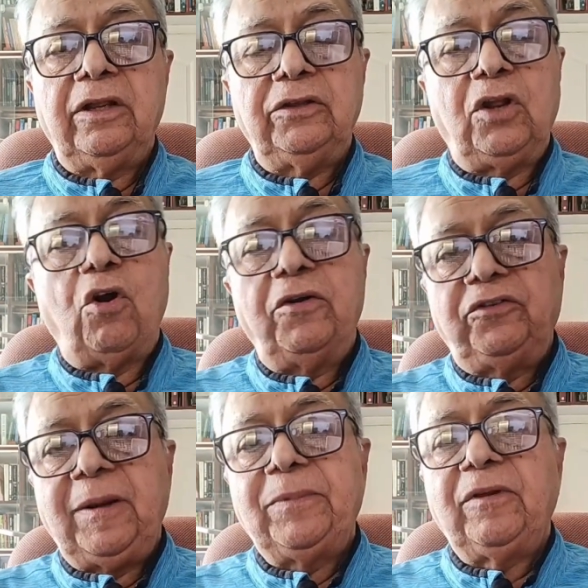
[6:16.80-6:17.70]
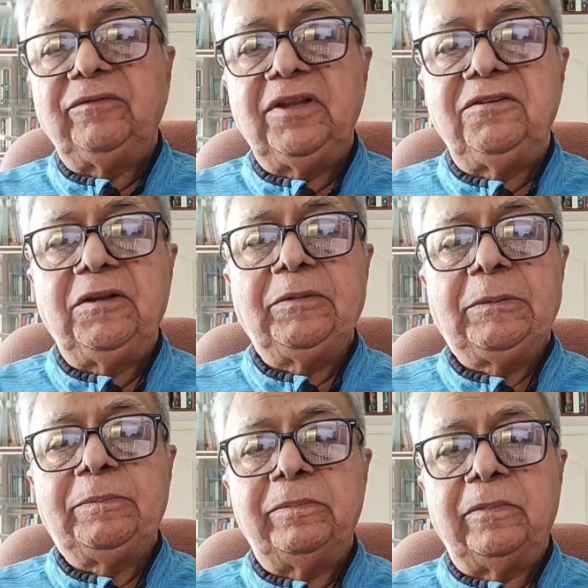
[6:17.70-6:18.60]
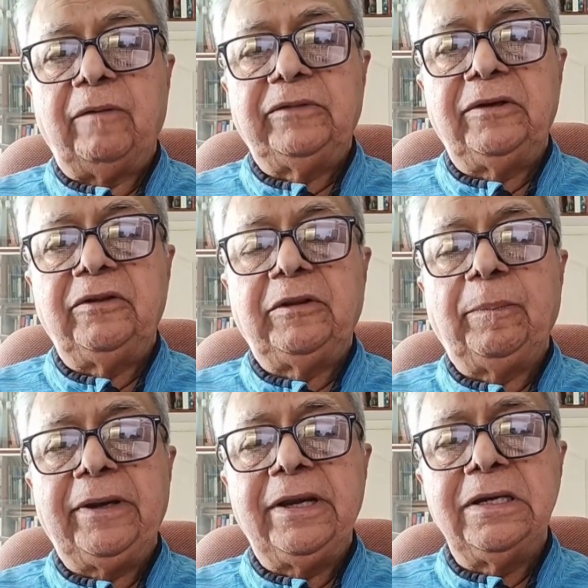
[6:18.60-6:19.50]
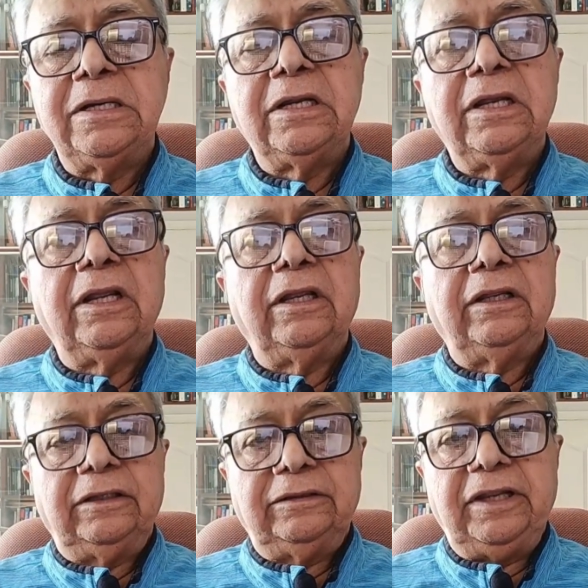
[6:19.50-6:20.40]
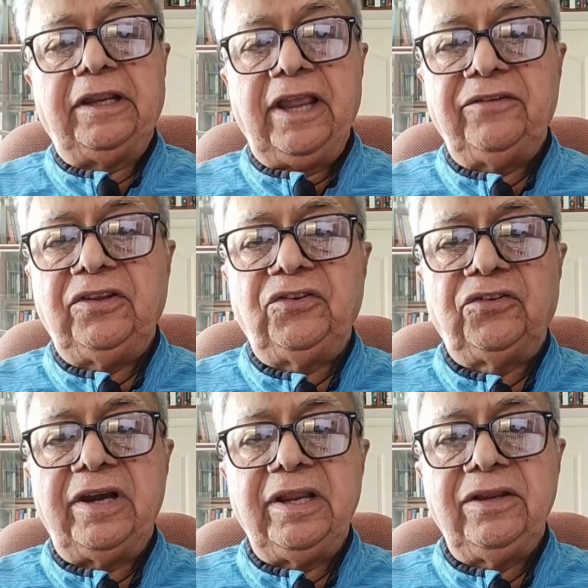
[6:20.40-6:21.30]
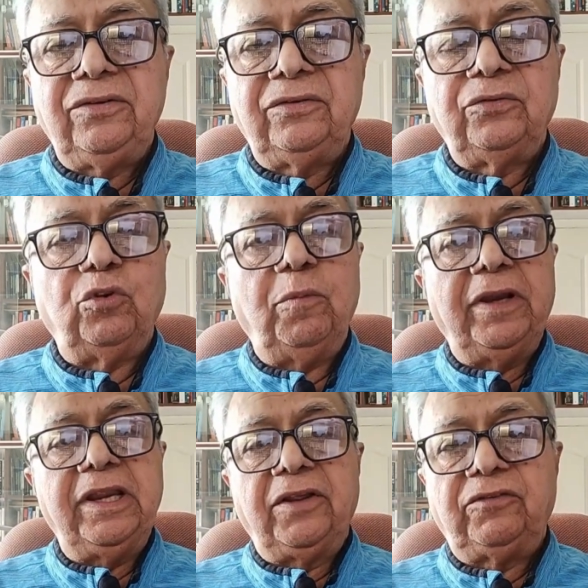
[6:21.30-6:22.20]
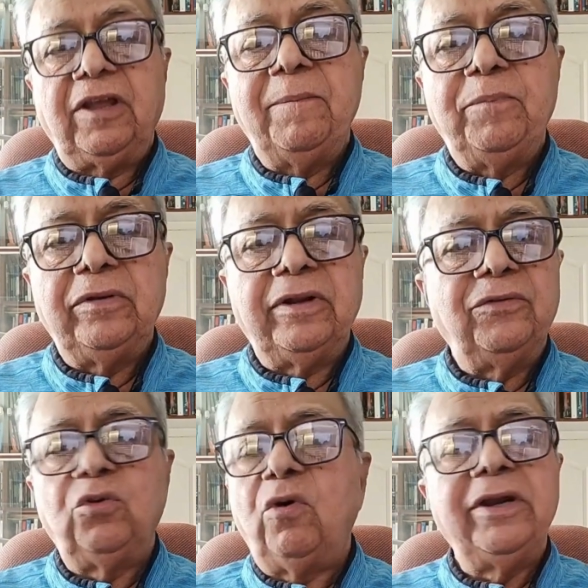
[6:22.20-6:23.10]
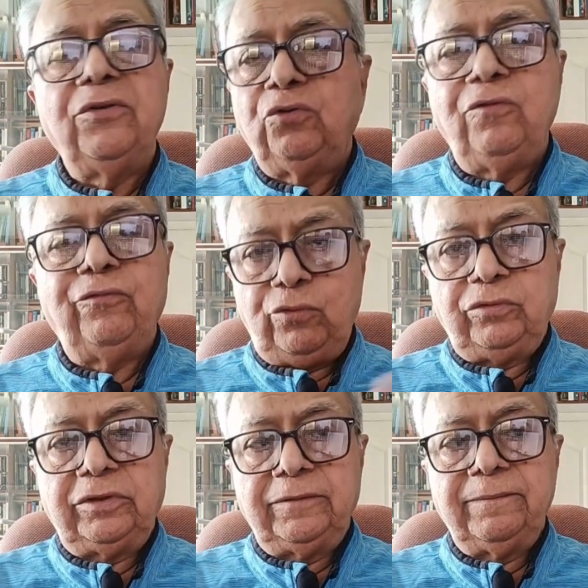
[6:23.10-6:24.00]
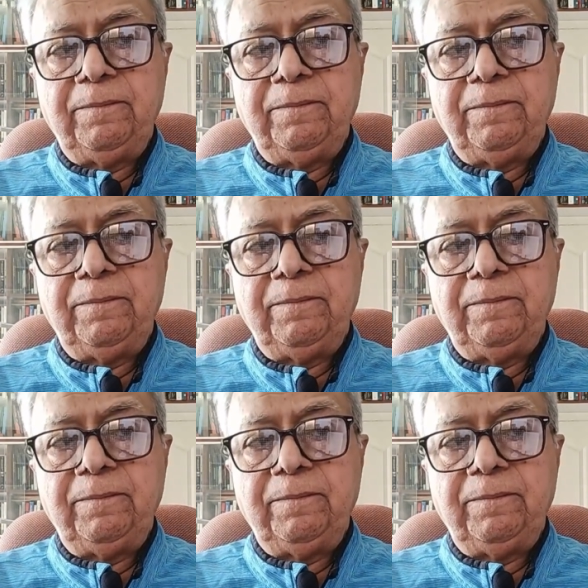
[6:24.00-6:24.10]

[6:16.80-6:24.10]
the concepts of the discipline, the case studies, so many examples, and so on and so forth.